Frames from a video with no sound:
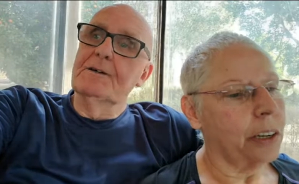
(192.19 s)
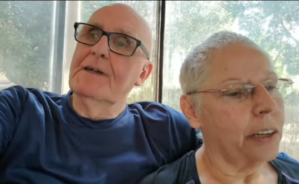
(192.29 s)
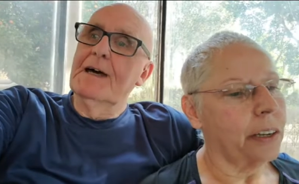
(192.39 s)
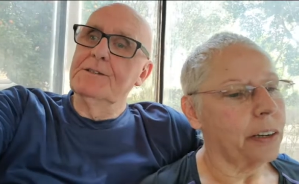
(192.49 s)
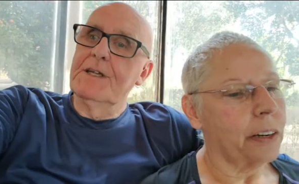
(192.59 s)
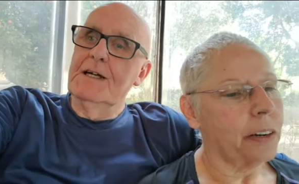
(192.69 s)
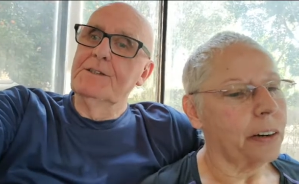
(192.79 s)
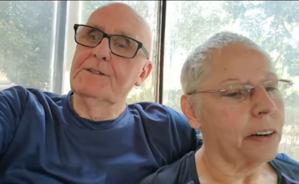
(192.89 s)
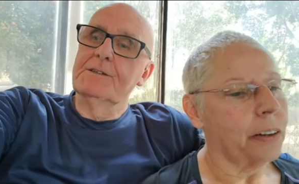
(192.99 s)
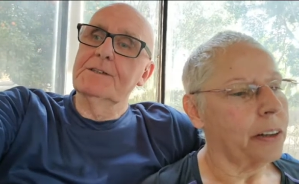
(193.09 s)
Speaker 1: that was
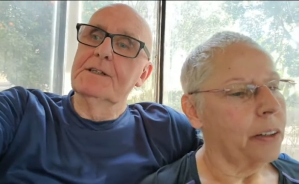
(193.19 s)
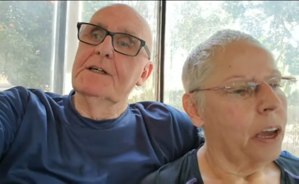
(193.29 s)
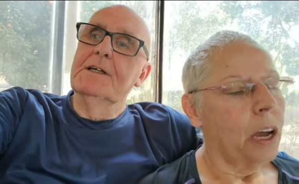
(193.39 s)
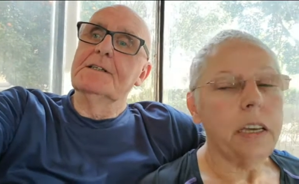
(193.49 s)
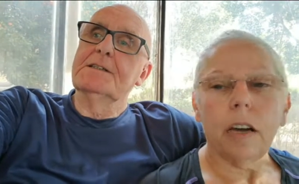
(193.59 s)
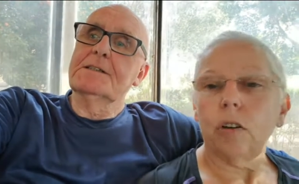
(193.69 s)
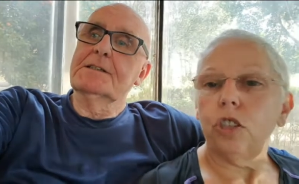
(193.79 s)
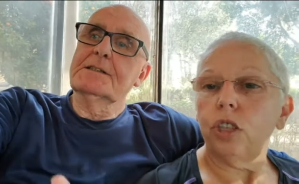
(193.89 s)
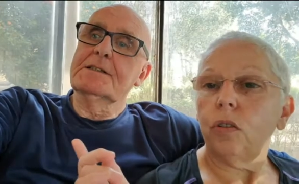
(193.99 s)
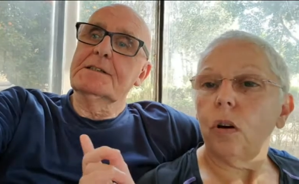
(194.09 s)
dangerous.
Speaker 2: Yeah,
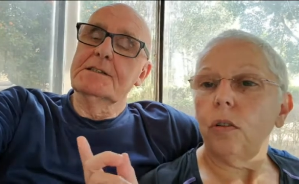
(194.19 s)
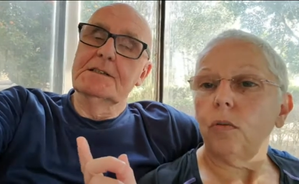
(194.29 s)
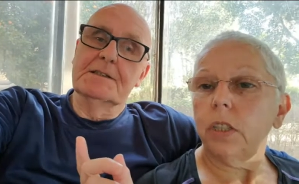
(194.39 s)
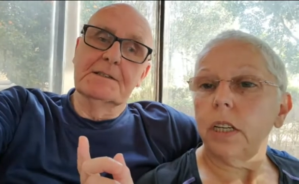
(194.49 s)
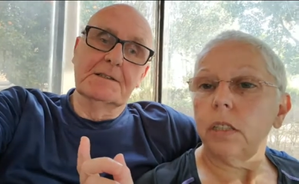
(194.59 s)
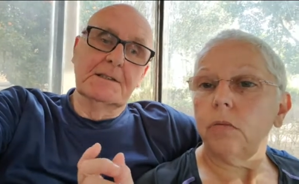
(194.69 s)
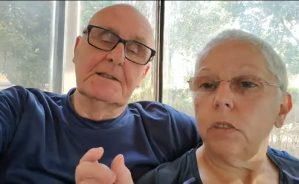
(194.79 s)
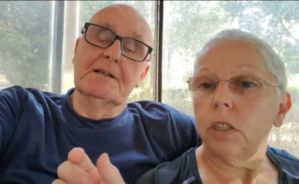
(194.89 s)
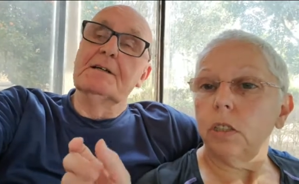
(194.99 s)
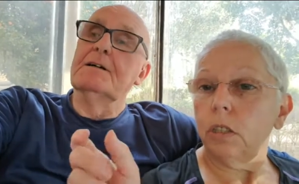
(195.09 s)
because you've got a little tester,
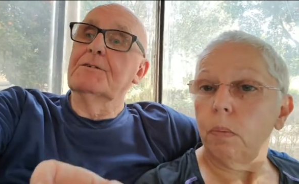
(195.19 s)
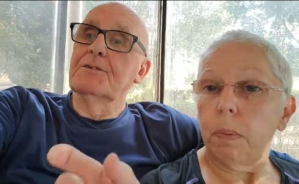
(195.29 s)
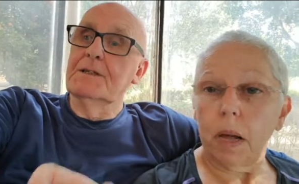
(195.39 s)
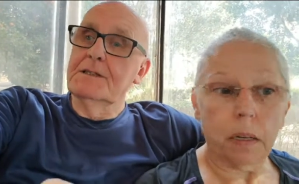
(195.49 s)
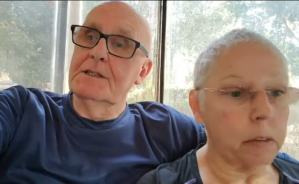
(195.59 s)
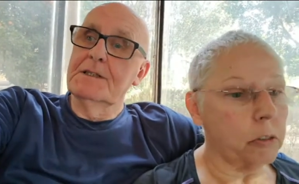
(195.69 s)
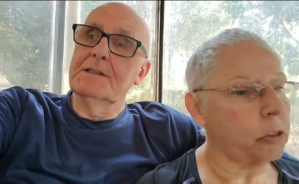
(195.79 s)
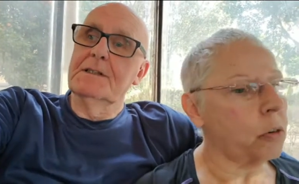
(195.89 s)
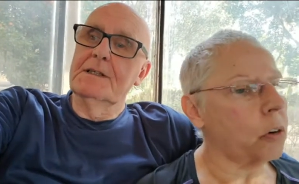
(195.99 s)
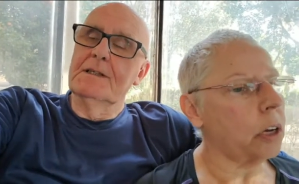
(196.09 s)
haven't you, that you plug in
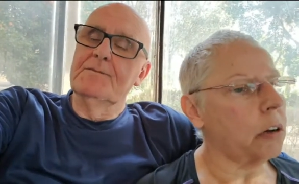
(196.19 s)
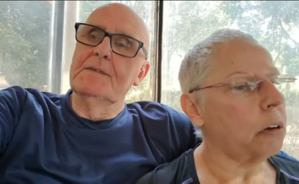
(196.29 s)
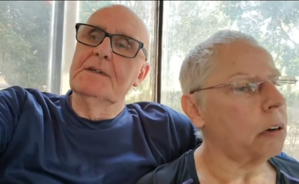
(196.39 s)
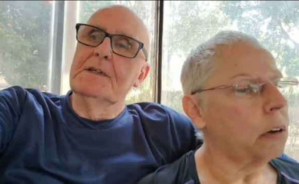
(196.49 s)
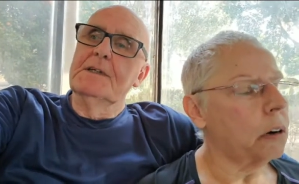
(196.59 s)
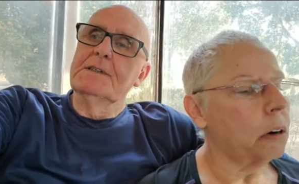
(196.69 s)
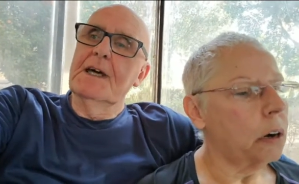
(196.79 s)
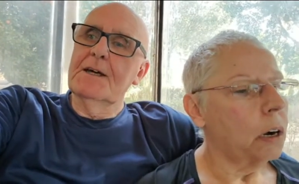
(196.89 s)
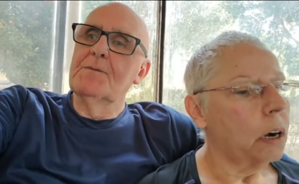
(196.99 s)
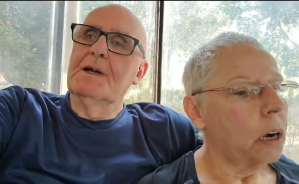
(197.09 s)
tester, the socket. Yeah.
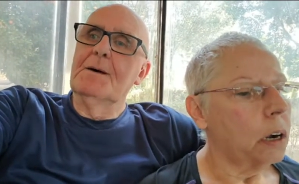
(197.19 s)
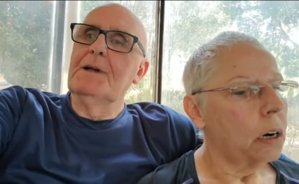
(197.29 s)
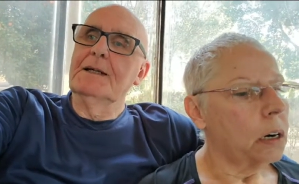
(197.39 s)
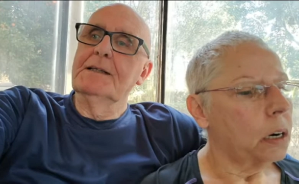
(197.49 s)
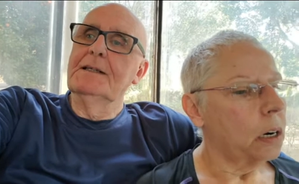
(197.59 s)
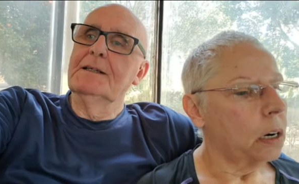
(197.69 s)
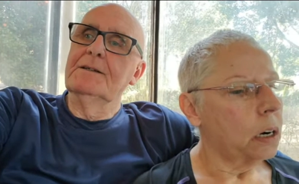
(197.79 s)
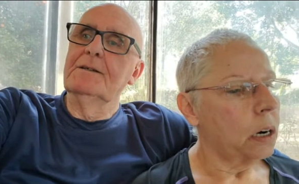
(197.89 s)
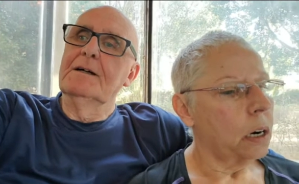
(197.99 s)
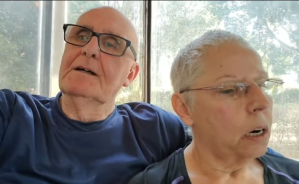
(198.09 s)
Speaker 1: Second one I plugged
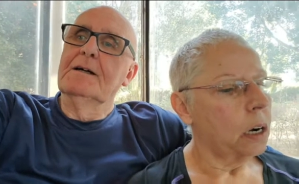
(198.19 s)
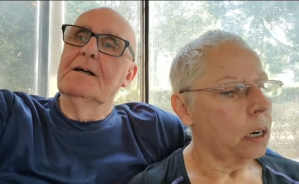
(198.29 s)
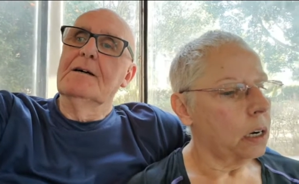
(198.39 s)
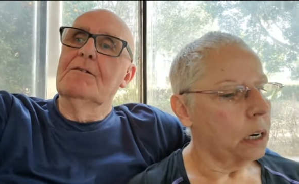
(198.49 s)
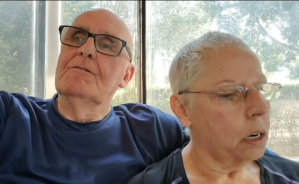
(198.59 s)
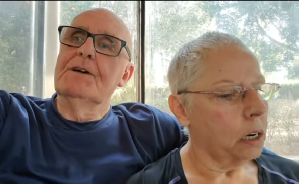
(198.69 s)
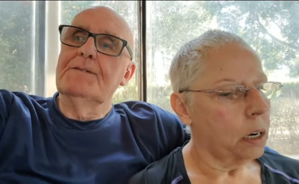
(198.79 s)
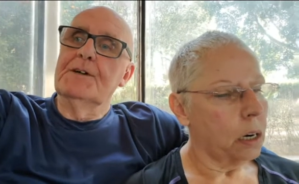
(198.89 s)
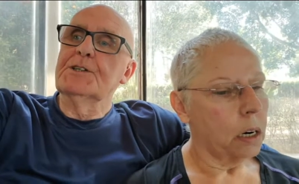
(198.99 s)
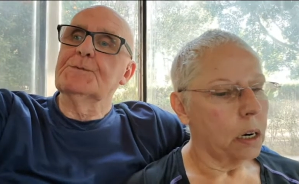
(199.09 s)
into, reverse